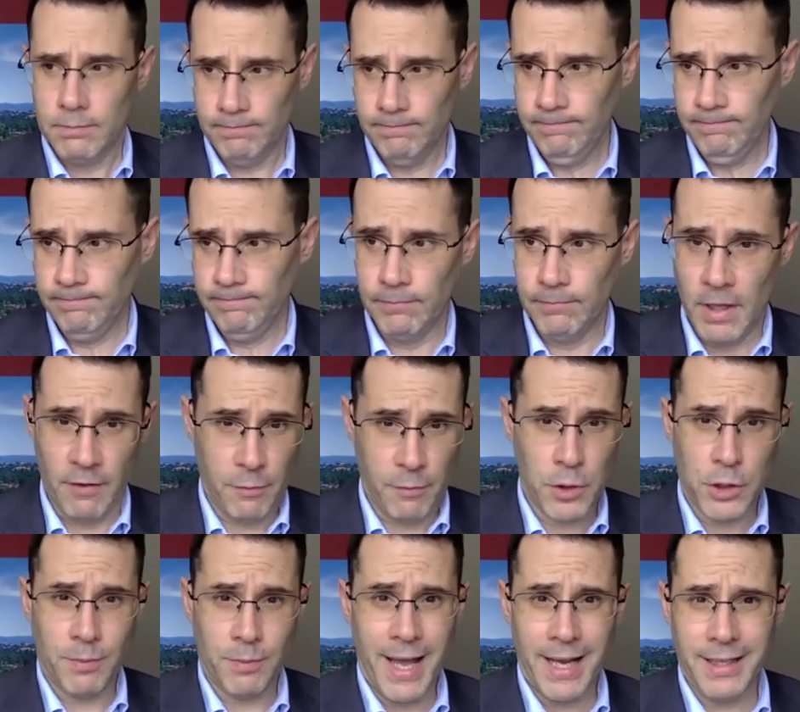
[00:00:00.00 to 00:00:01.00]
have pushed
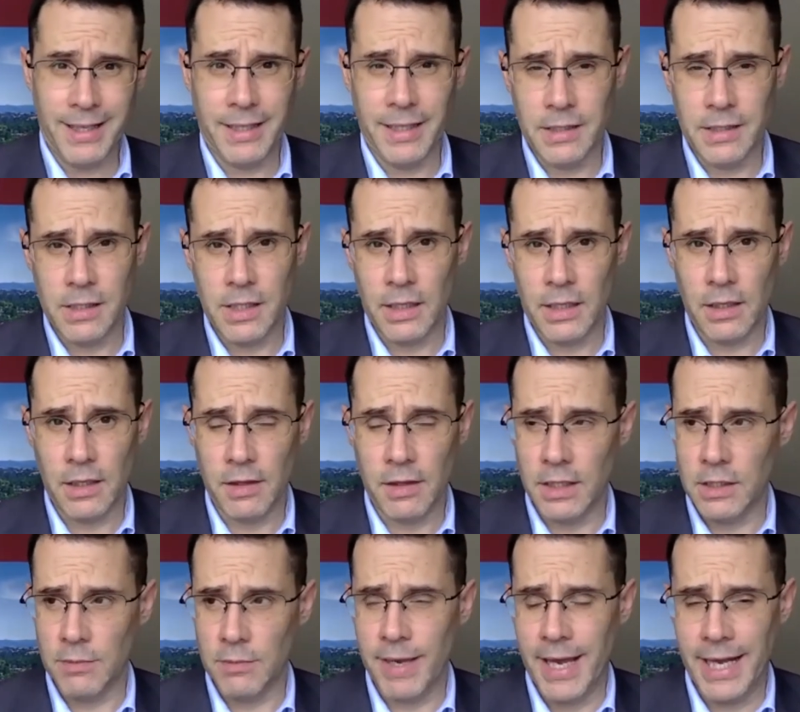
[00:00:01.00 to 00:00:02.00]
back against that. They think
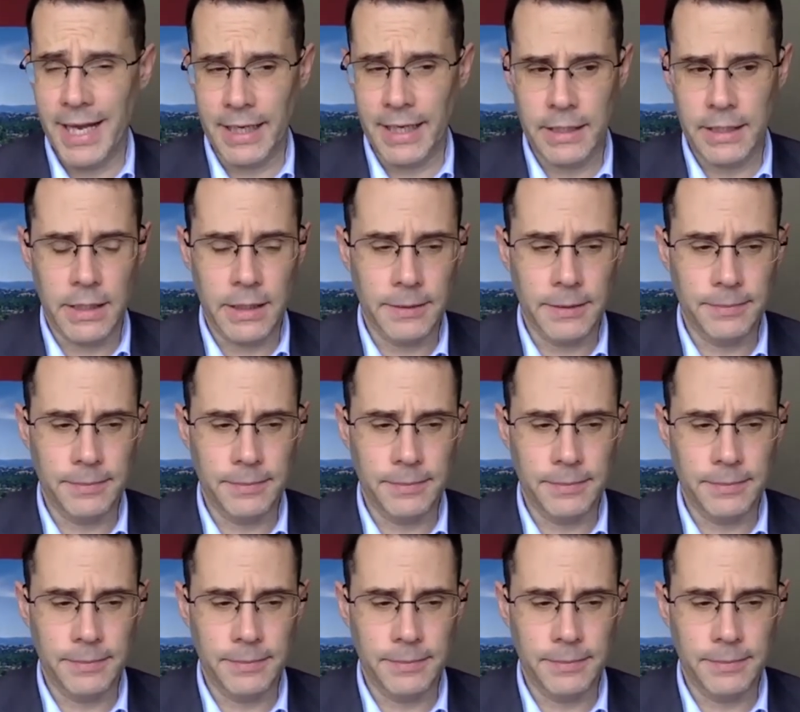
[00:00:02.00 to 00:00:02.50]
it's a bad idea.